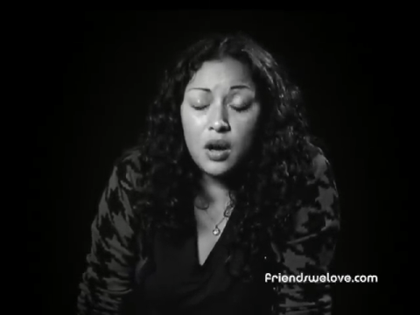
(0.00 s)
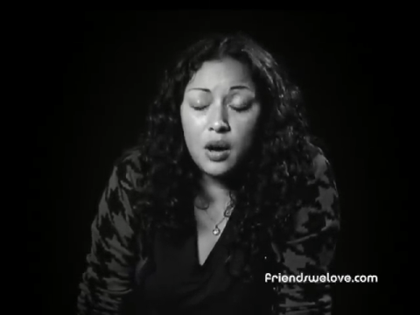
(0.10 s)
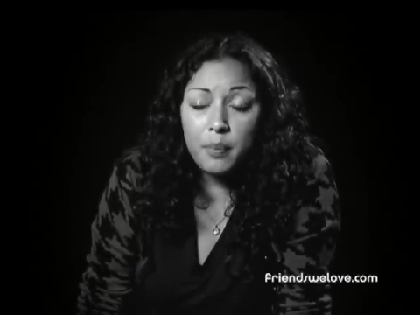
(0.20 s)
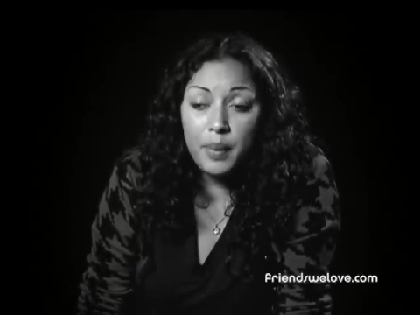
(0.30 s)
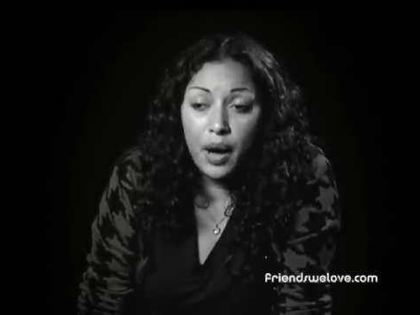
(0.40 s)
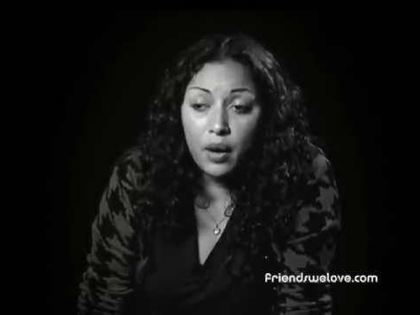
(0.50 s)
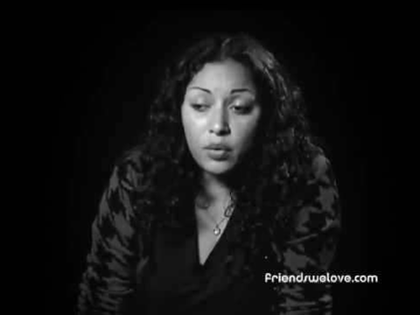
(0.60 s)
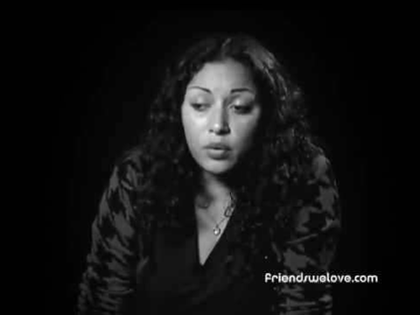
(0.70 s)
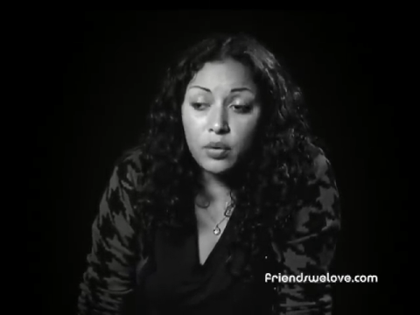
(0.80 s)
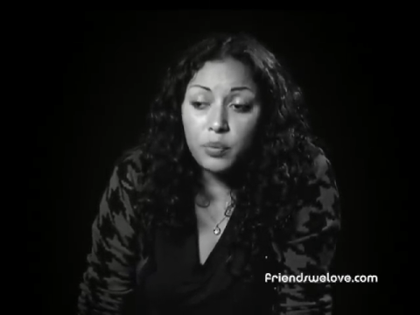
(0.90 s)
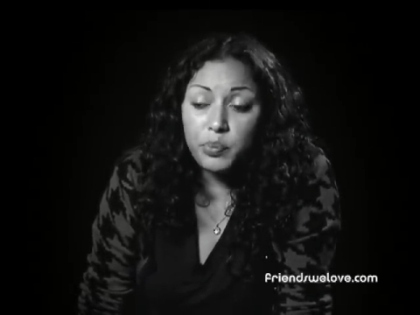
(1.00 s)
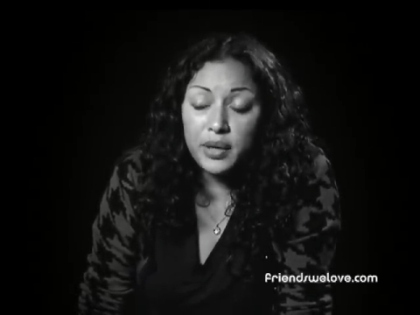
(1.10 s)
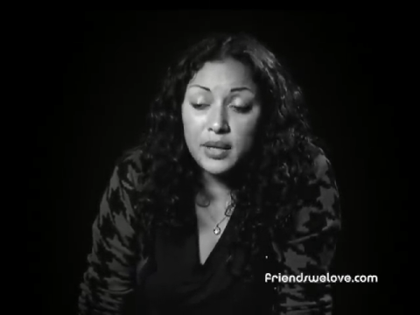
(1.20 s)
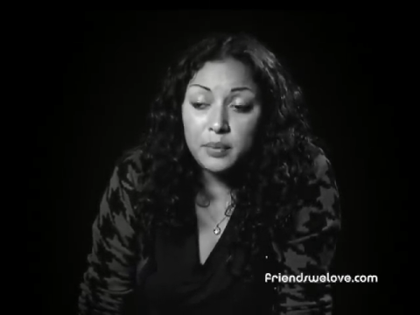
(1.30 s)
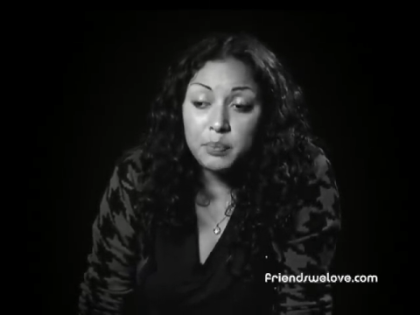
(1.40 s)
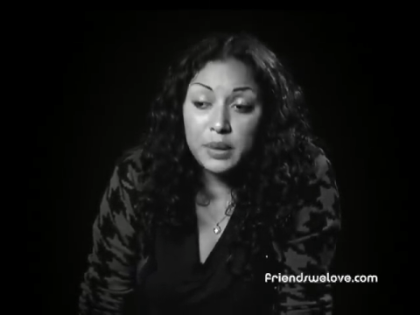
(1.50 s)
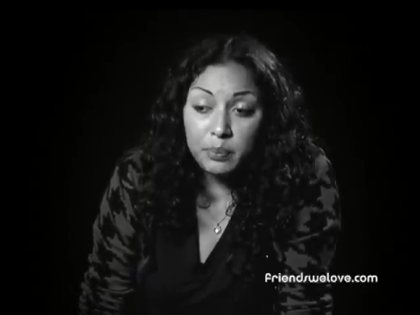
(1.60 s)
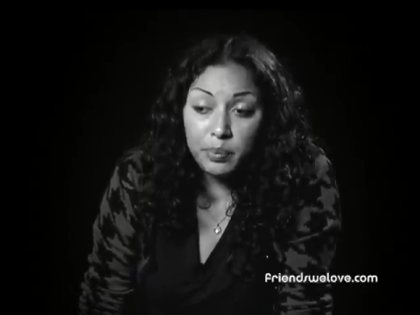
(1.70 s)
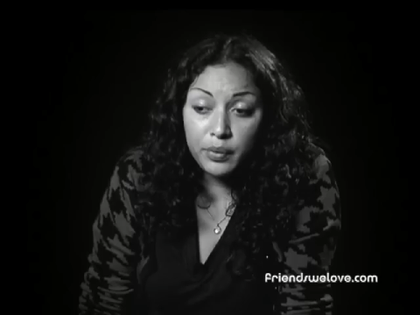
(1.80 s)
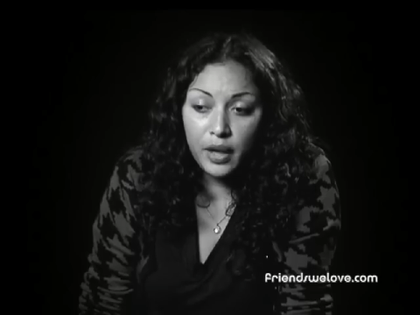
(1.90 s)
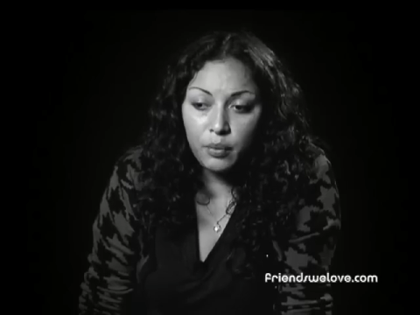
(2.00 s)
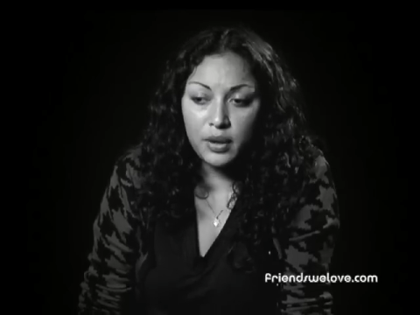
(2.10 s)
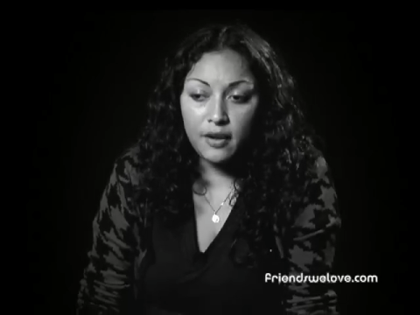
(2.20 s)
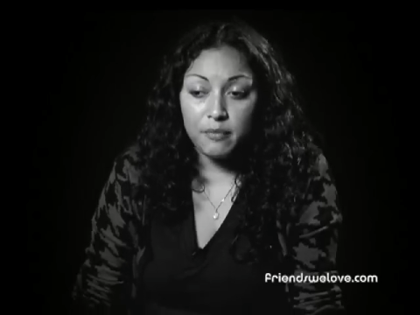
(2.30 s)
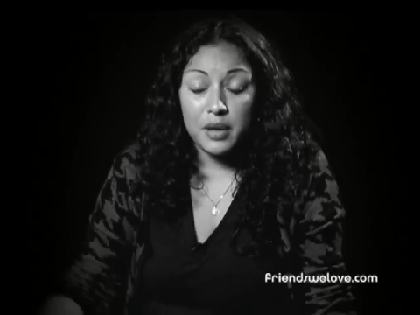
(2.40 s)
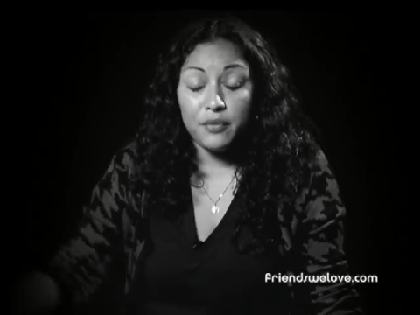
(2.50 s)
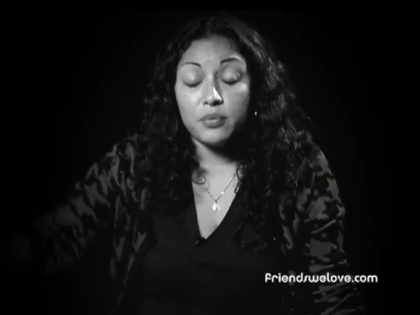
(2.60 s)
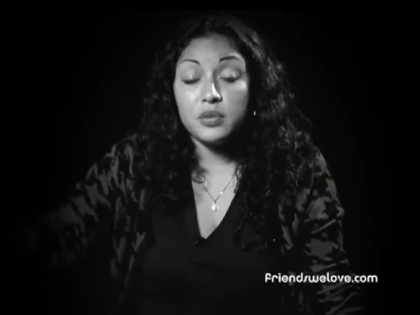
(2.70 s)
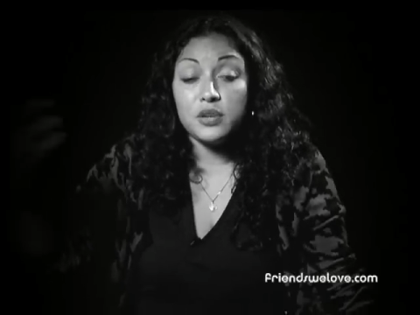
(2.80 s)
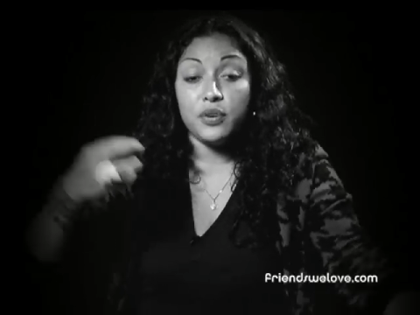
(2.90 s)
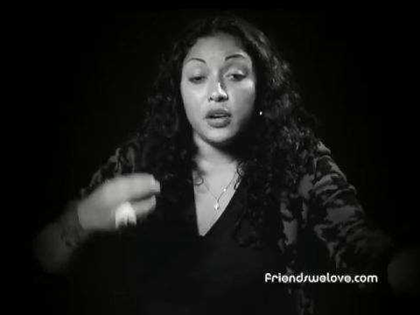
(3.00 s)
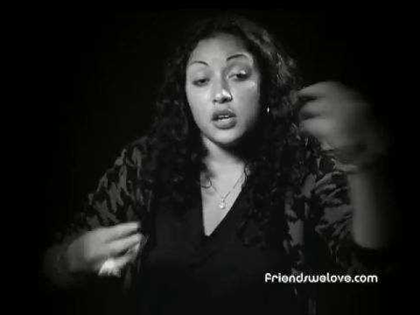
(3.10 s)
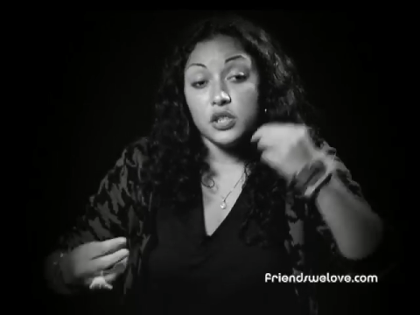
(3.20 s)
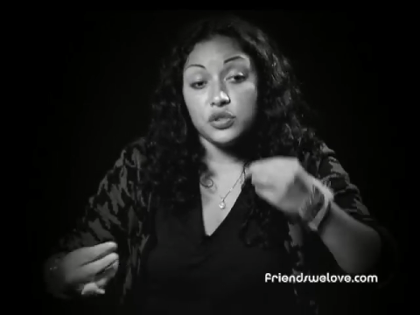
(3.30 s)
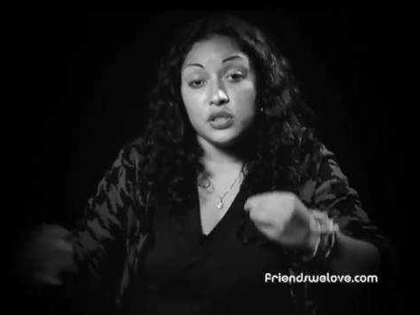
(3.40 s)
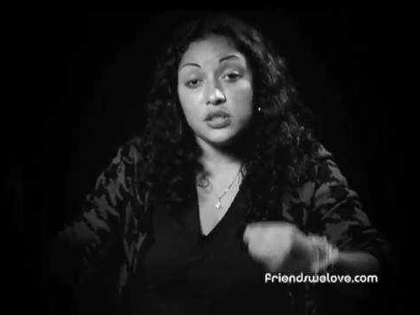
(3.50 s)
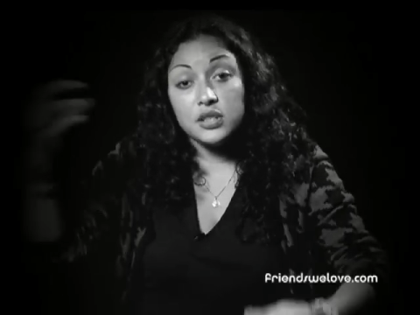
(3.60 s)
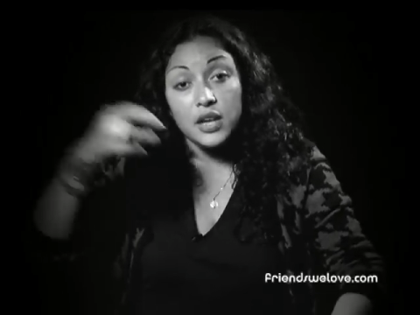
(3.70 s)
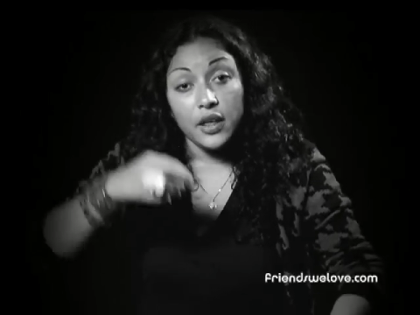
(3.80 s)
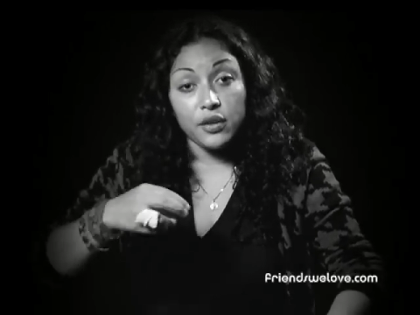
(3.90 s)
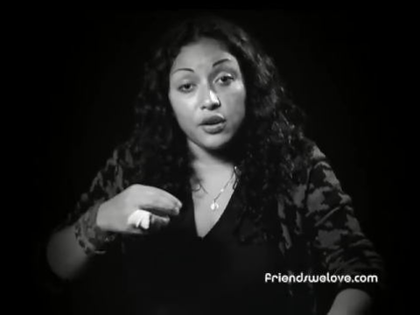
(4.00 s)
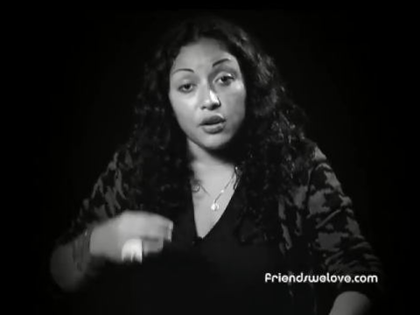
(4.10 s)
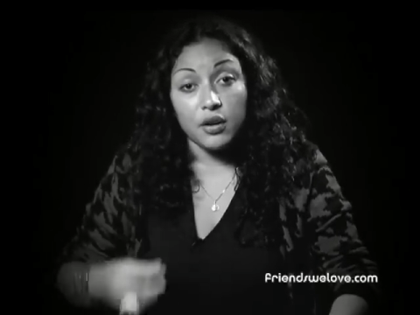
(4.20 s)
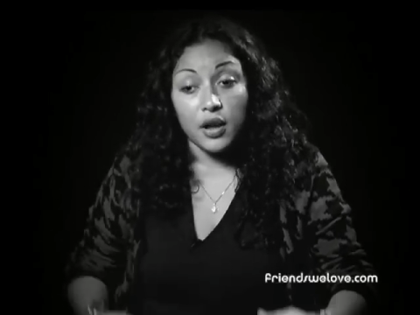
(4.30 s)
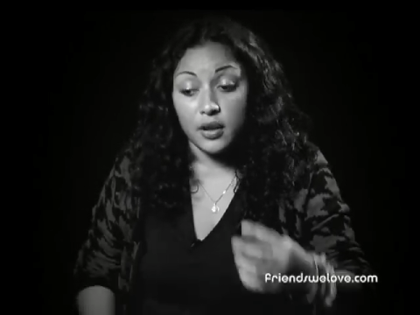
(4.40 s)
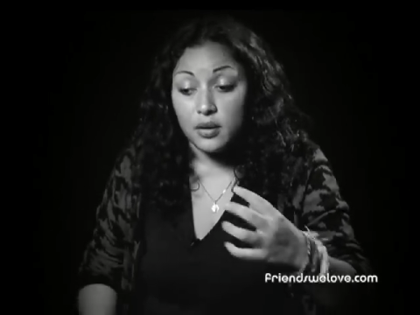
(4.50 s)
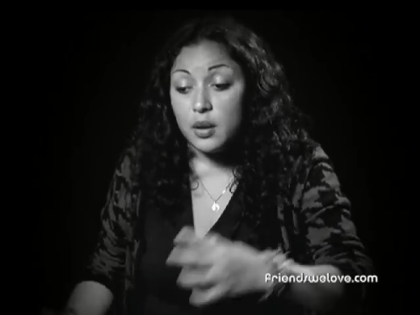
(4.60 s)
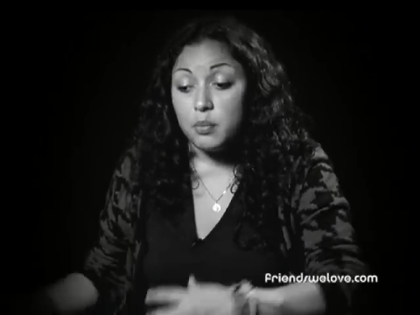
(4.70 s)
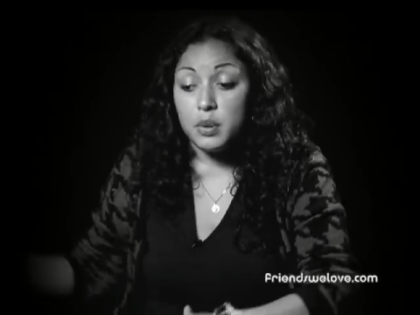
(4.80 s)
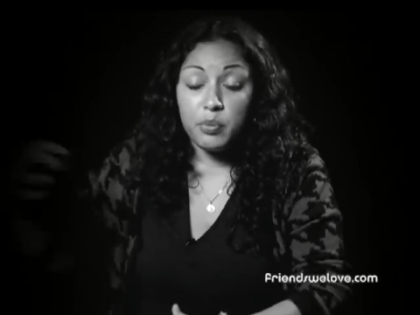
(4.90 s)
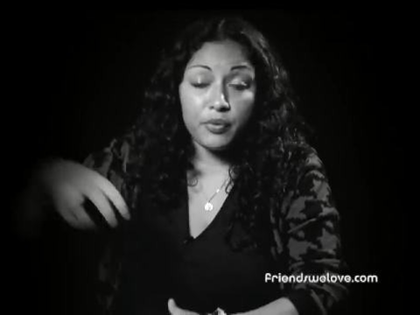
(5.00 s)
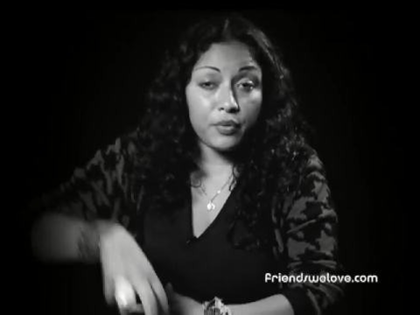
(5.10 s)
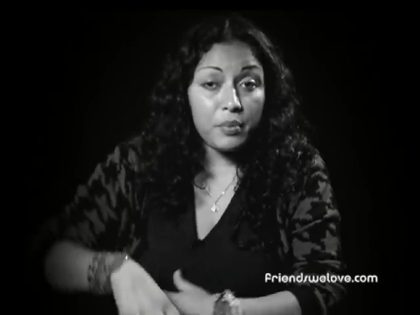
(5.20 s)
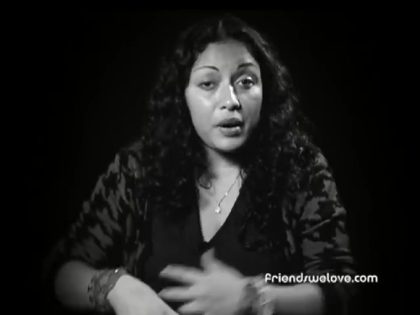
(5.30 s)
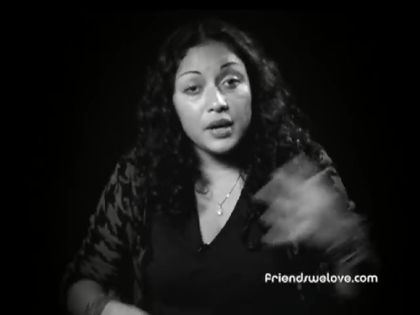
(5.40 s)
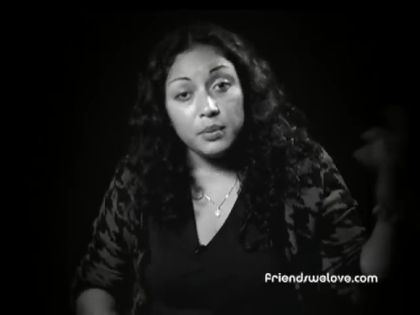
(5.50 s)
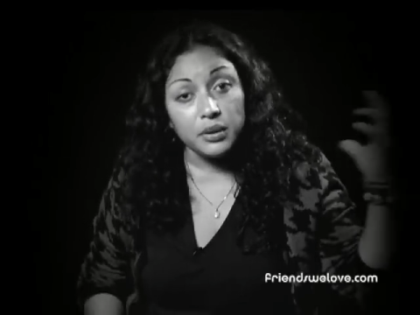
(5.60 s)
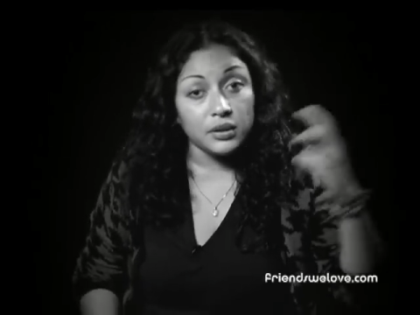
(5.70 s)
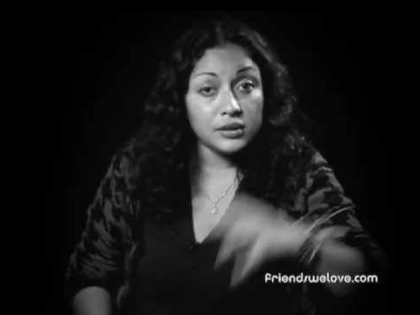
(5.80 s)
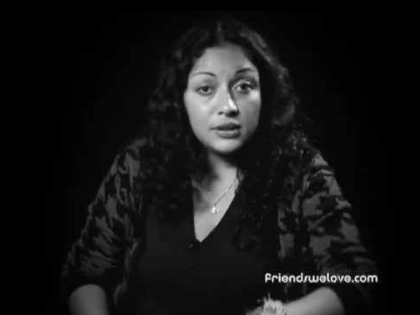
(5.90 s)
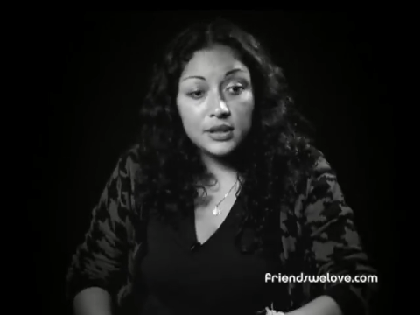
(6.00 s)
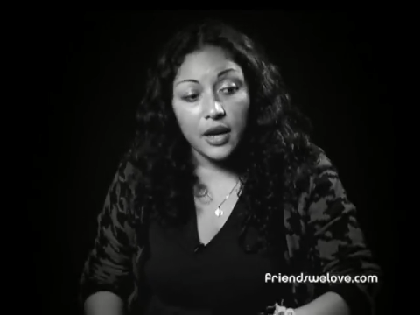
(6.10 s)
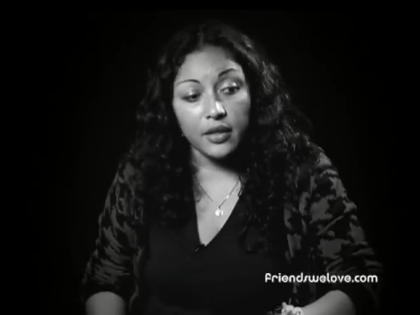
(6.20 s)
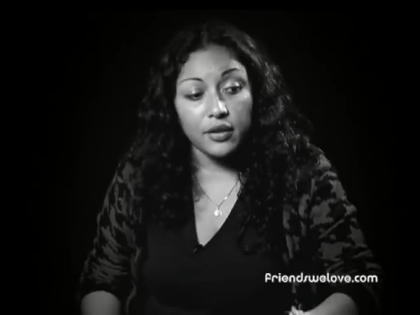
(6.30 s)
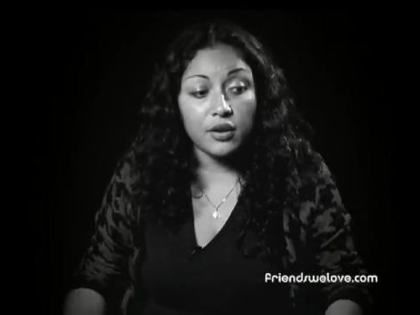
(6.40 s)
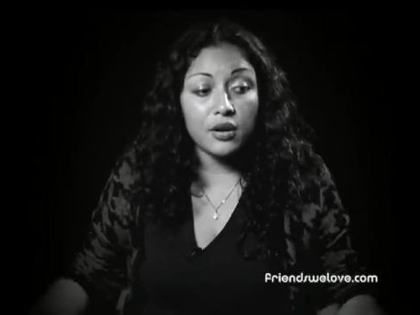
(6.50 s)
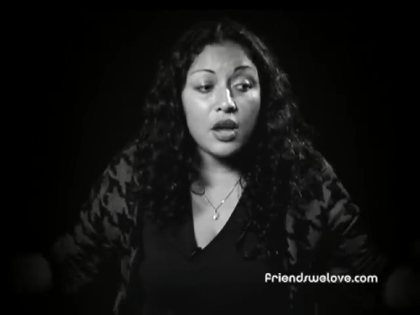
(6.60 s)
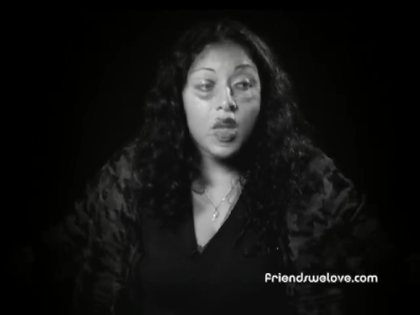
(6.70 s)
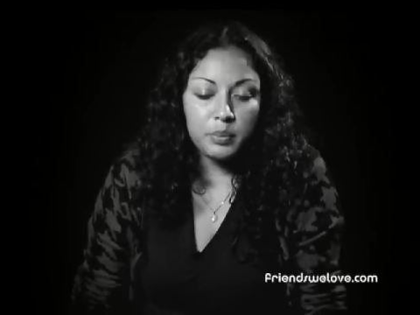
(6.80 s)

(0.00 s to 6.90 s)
about bringing people that we have met from different countries together and people from our neighborhoods together.